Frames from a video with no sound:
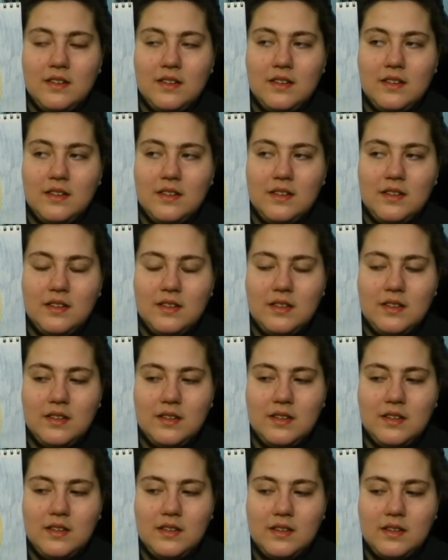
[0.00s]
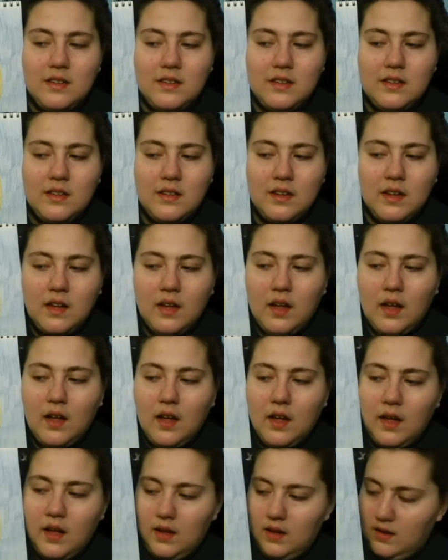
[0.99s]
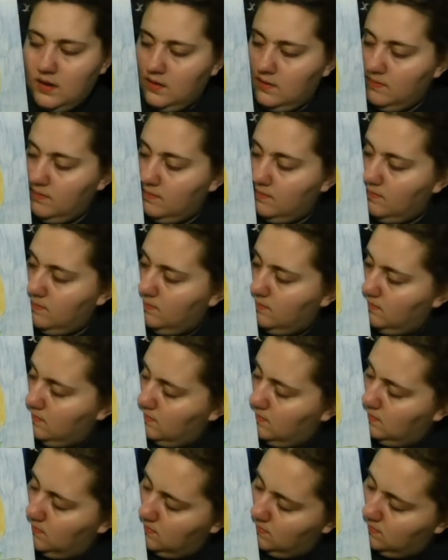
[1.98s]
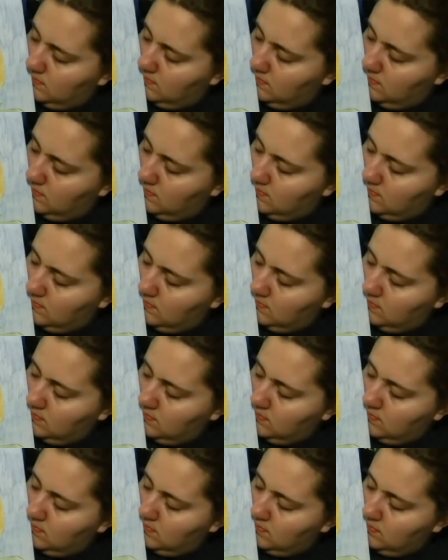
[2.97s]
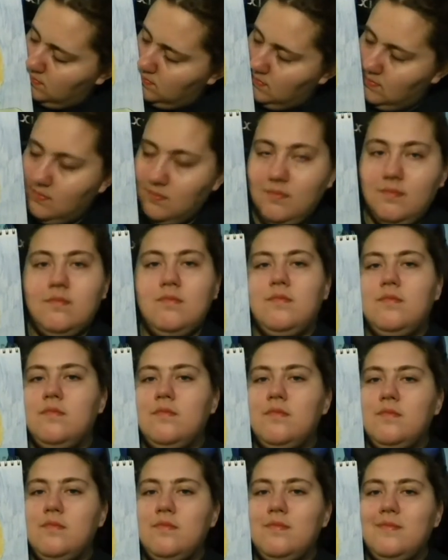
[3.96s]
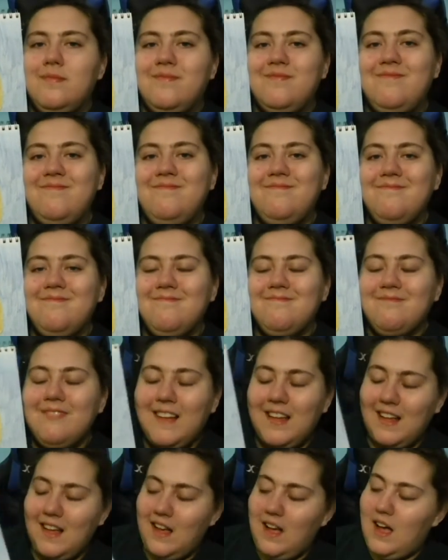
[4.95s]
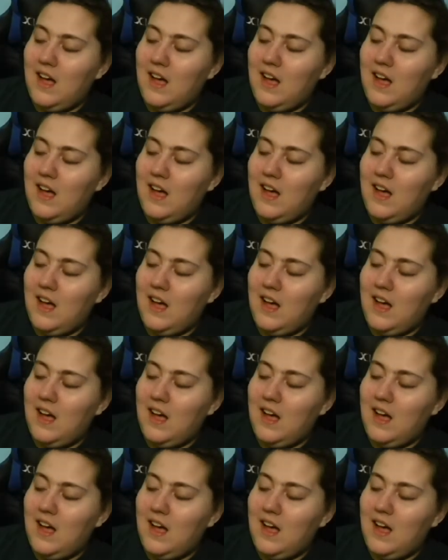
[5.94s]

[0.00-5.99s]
[no speech]